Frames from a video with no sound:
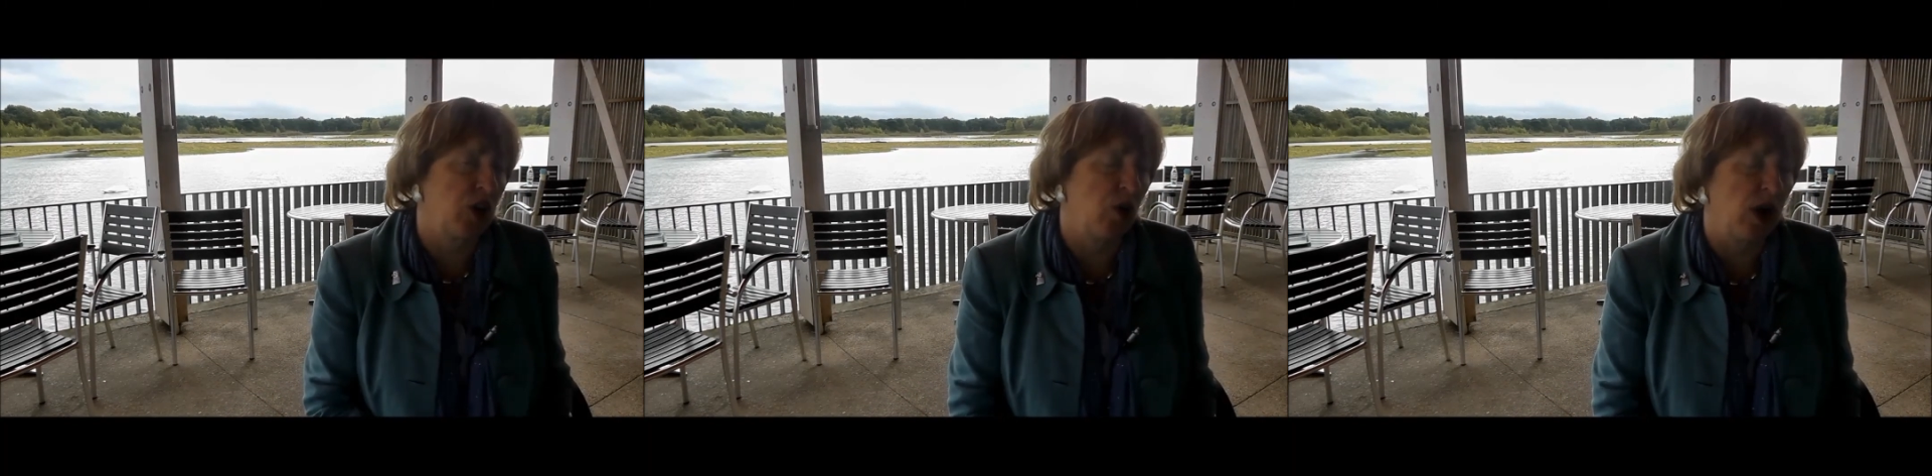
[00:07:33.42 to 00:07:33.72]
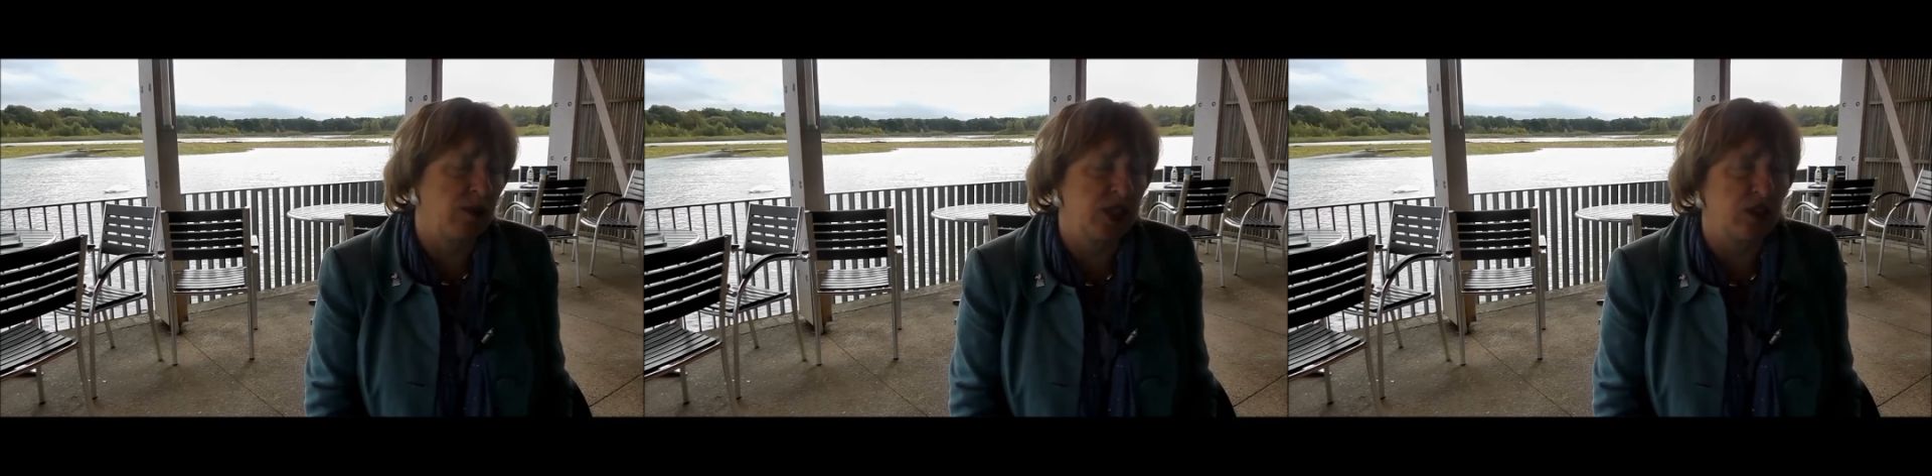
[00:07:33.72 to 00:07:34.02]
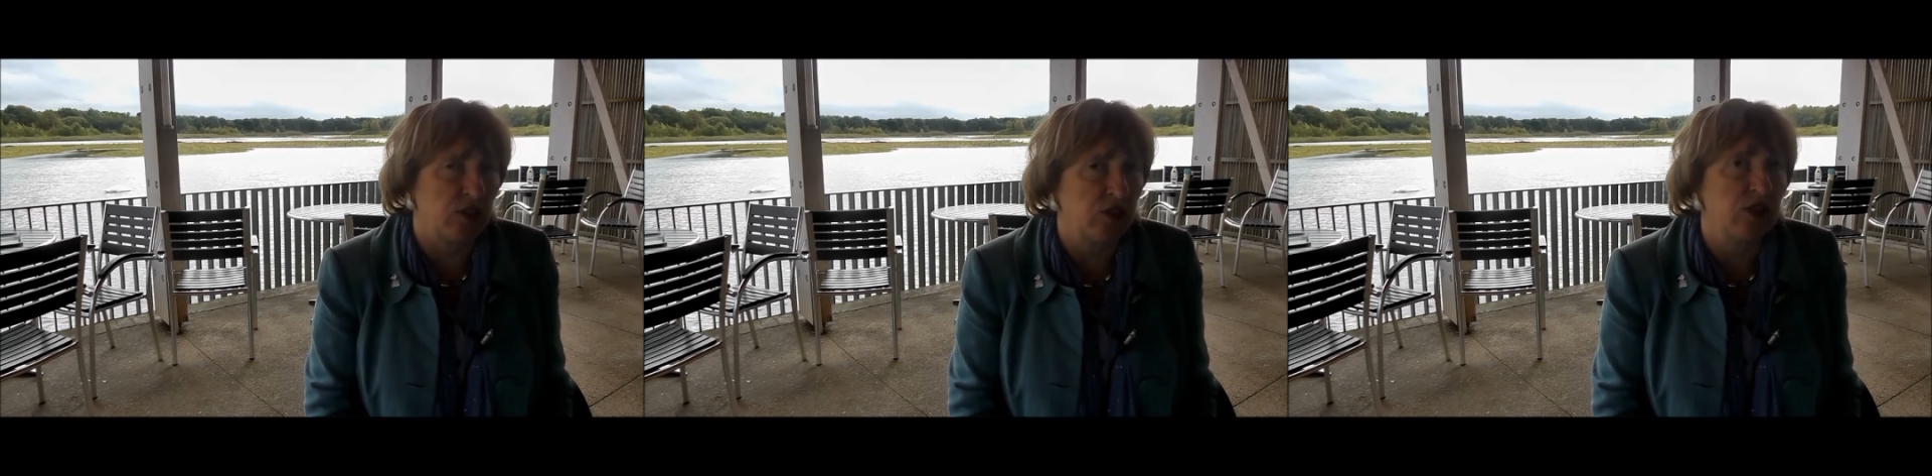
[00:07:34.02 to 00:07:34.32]
requirement
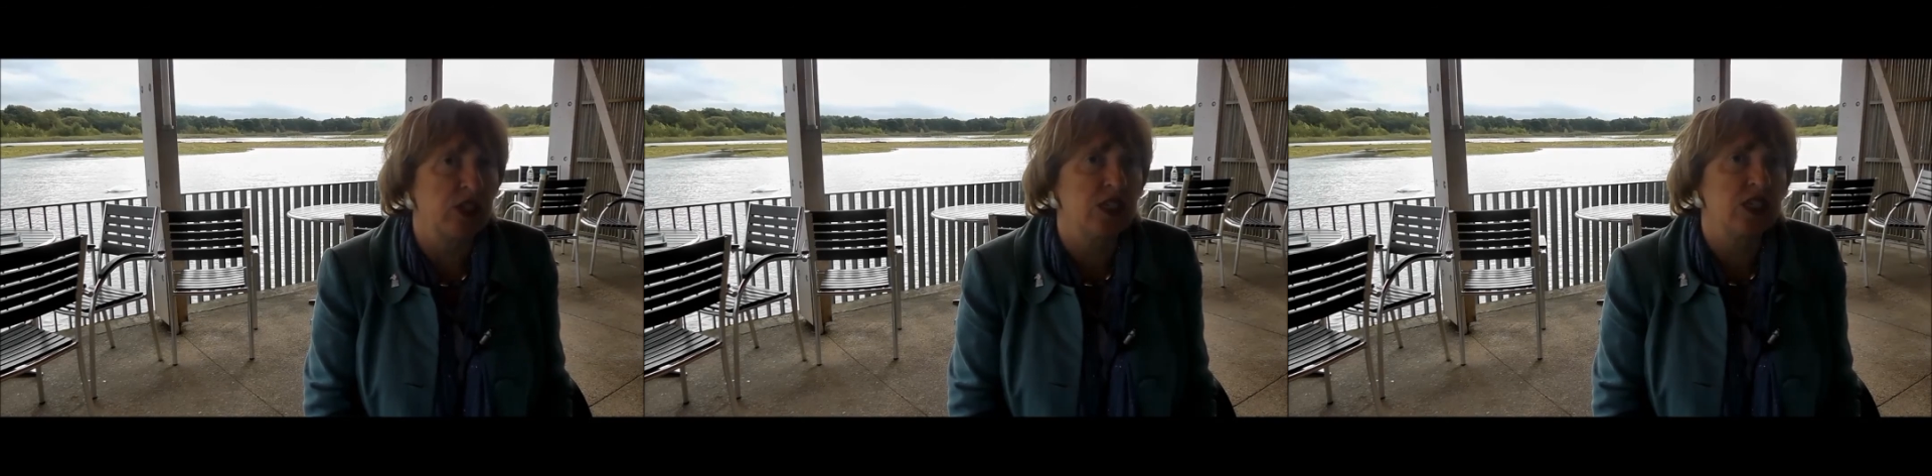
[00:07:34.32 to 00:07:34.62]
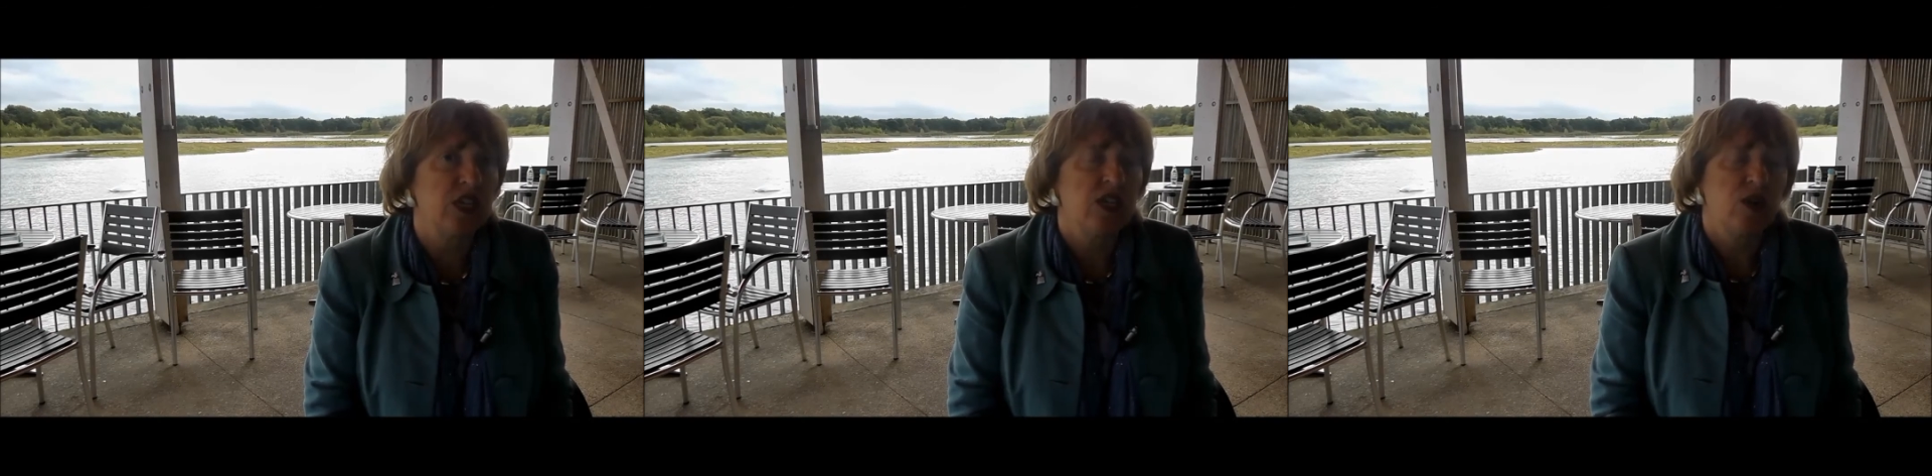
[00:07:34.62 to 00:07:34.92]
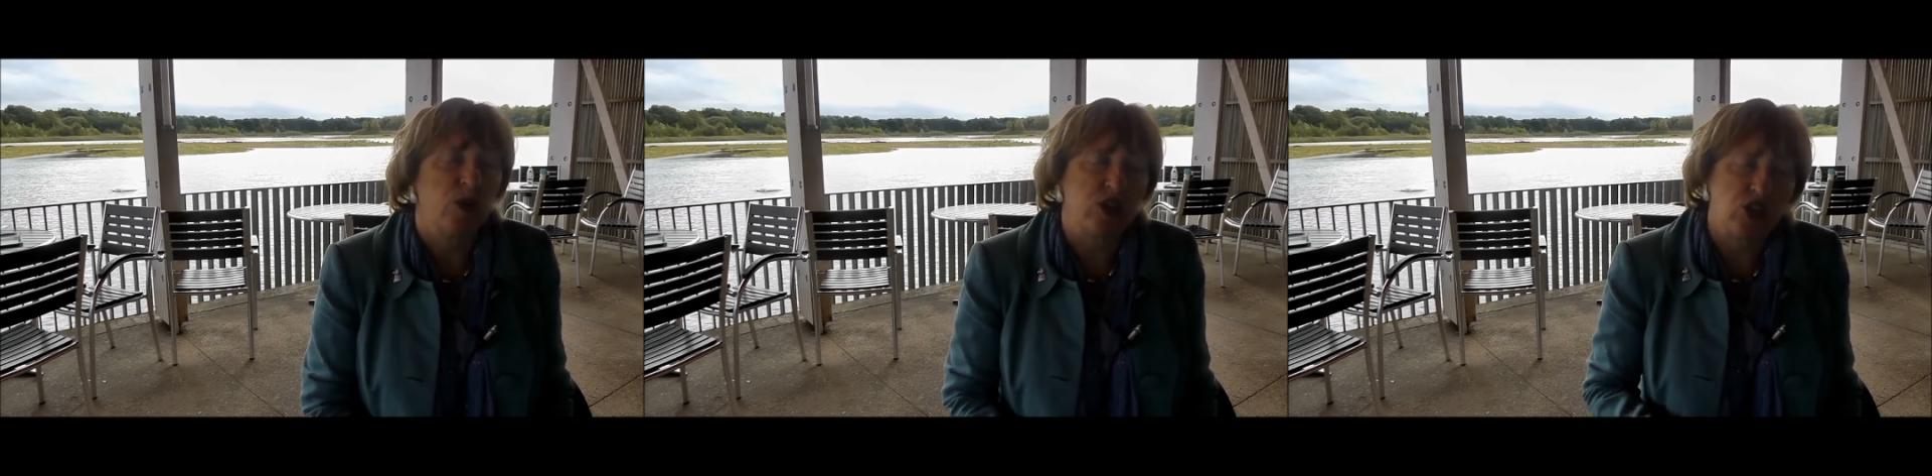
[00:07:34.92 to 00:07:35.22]
of the funders,
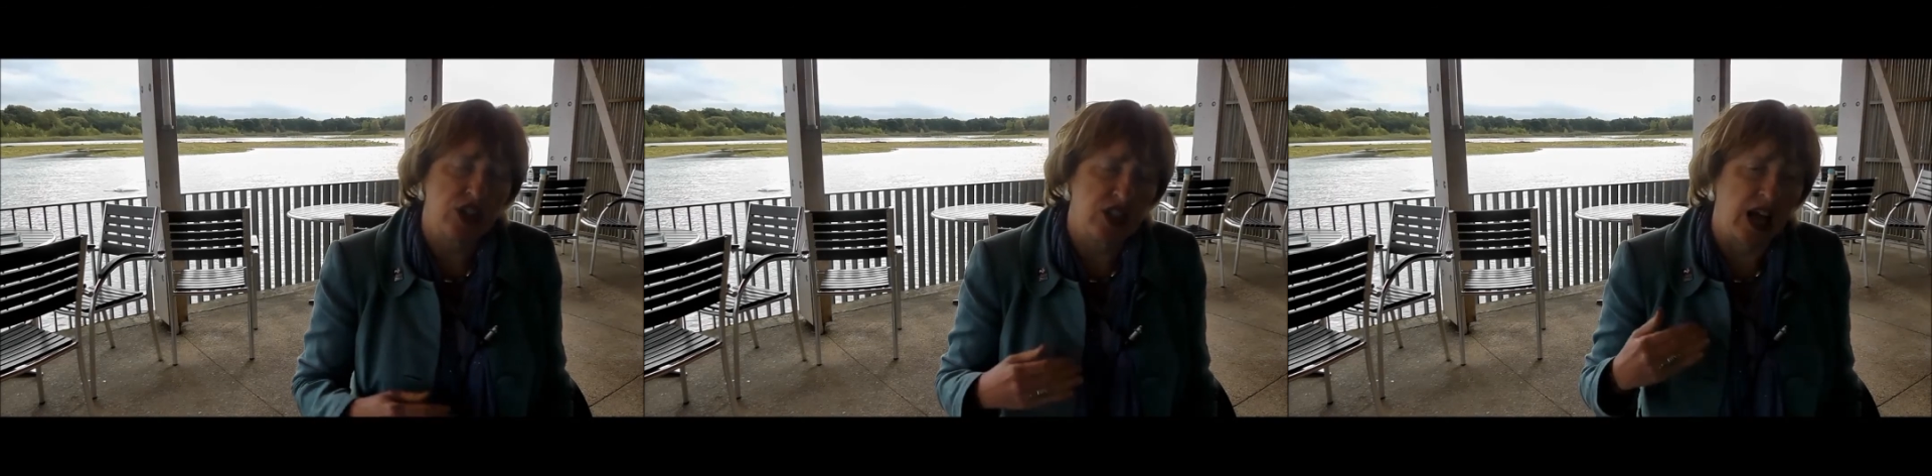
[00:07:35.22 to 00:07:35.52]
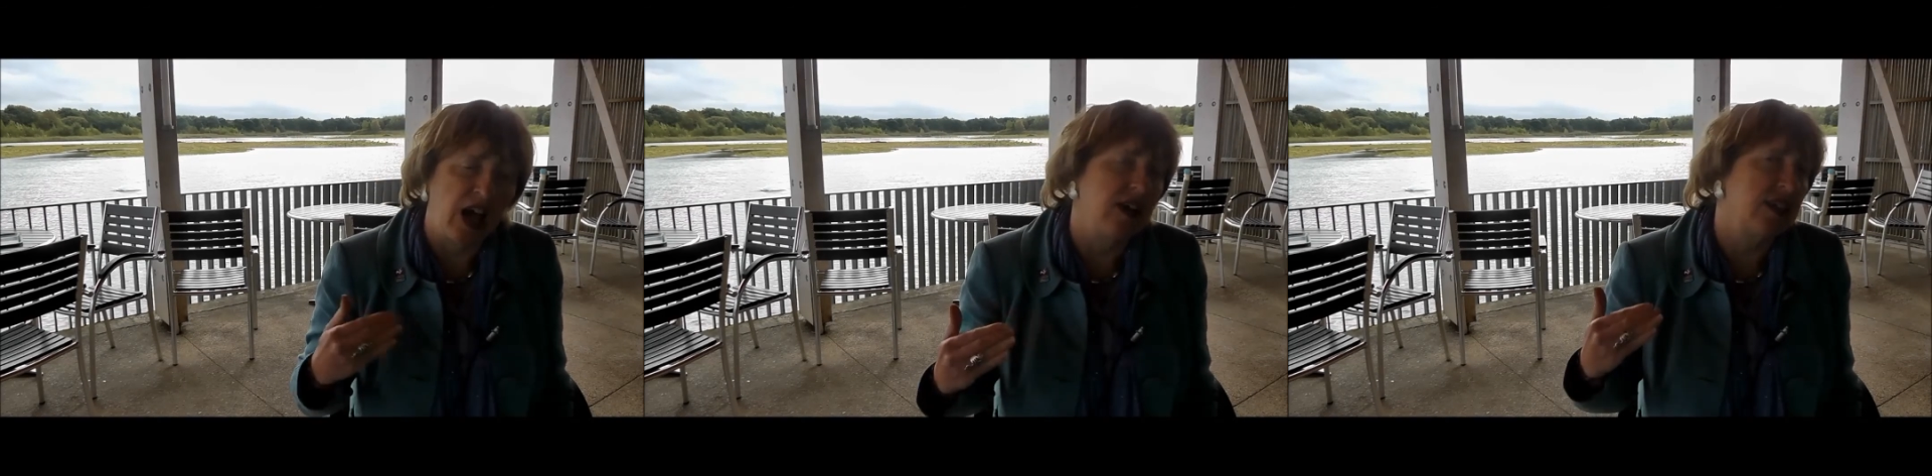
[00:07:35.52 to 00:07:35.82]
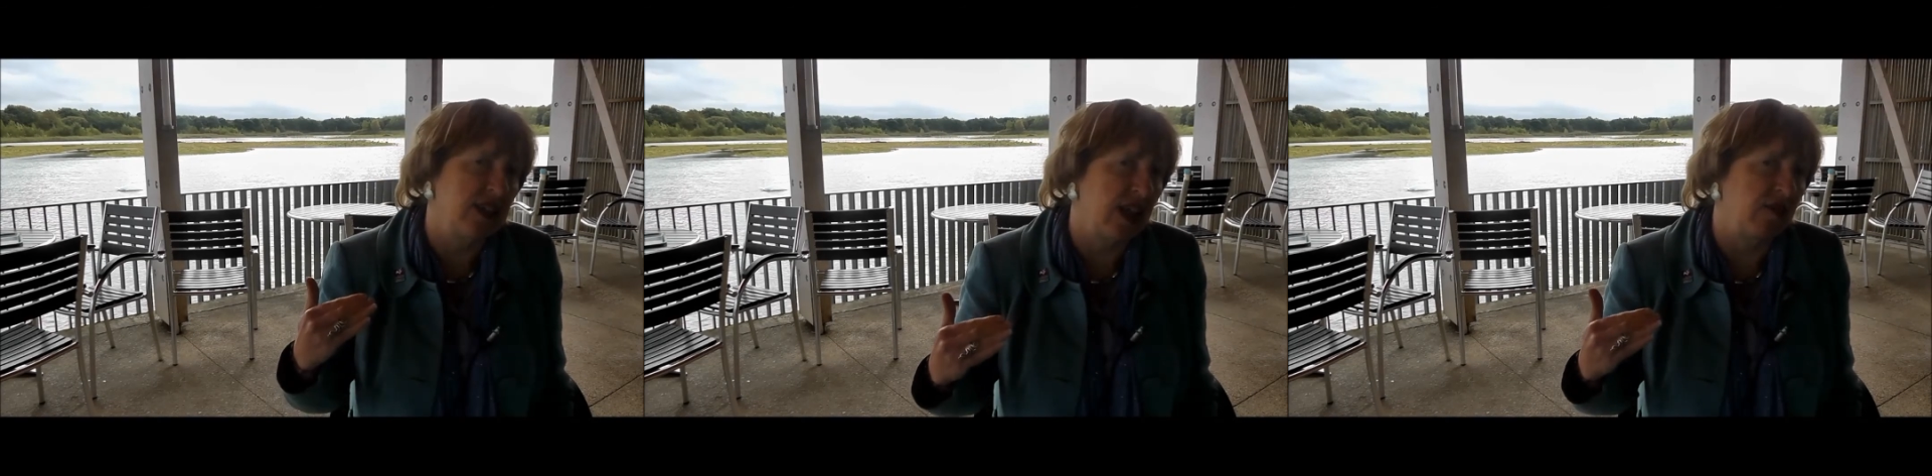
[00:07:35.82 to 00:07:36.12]
which is the
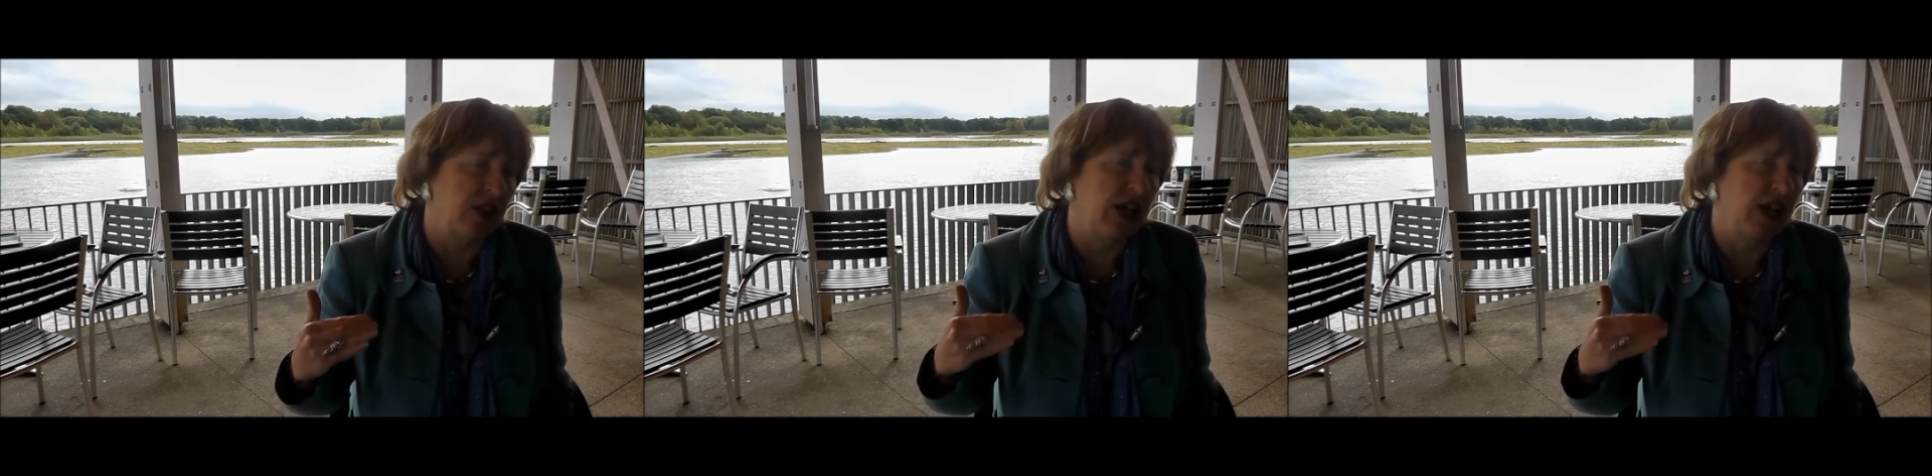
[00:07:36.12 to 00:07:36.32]
highest level,